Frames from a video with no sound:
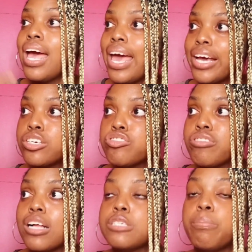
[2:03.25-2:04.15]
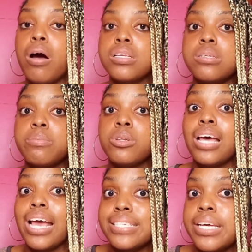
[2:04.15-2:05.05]
Extract possible
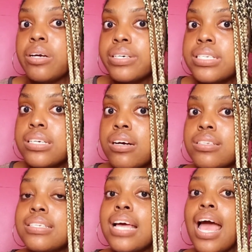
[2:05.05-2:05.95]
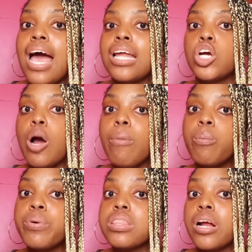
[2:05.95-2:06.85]
essay questions and come up
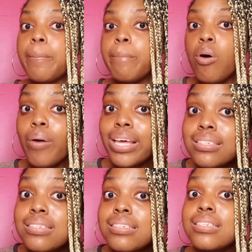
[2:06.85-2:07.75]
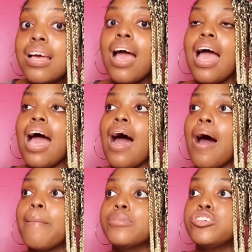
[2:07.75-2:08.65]
with your points,
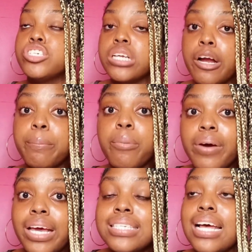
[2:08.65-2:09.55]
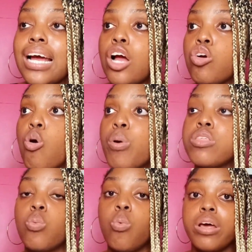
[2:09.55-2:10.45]
generic points that can go with
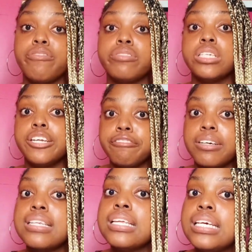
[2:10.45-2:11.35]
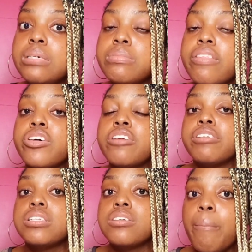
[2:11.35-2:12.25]
what the different themes and the
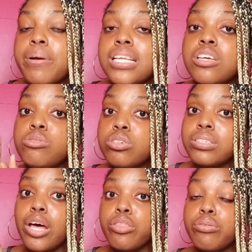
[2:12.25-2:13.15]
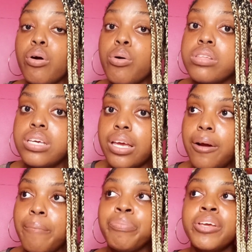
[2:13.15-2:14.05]
different topics that you looked at throughout the
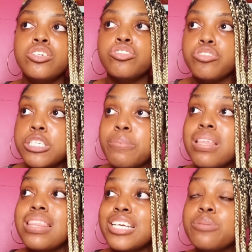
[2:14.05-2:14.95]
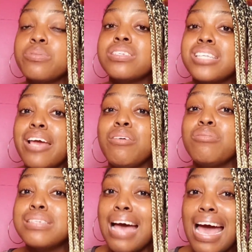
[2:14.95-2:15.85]
year. Trust me, this will save you
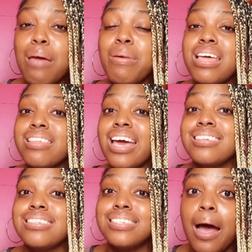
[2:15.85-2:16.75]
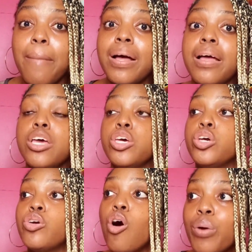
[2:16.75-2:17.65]
time in the exam.
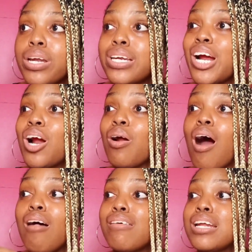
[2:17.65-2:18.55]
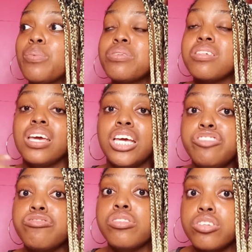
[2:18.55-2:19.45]
Go in there already with the
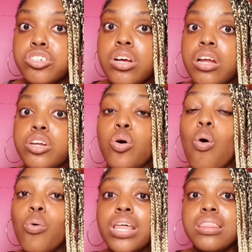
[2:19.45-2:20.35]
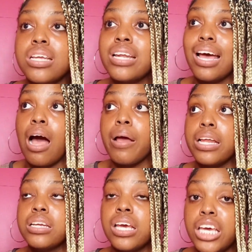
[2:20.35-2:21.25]
introduction. The only thing that
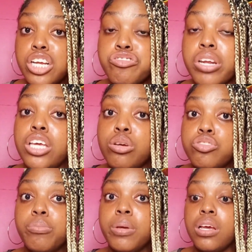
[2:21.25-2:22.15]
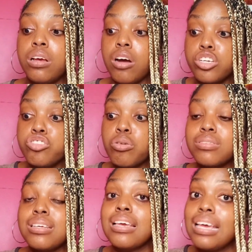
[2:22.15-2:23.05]
in the intro that you should be
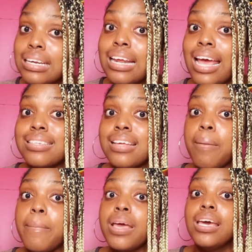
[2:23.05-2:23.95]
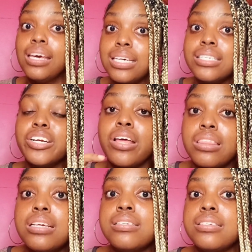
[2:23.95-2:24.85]
constructing in the exam is your
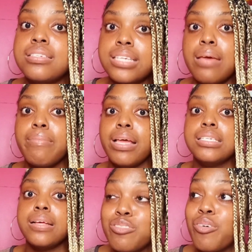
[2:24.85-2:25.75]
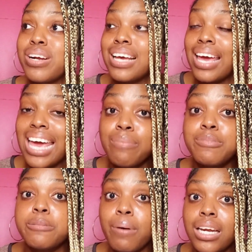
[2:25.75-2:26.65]
thesis statement. For CAPE
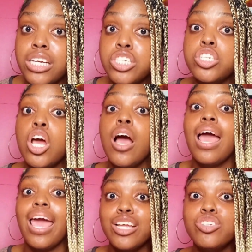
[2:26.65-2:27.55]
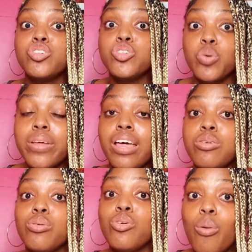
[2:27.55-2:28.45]
Spanish, ensure that
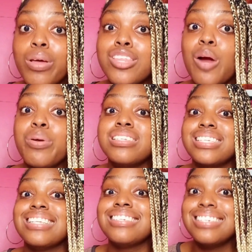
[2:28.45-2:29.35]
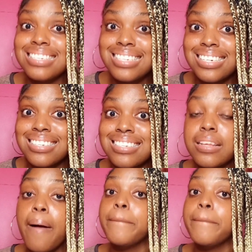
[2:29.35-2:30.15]
you go in there with statistics.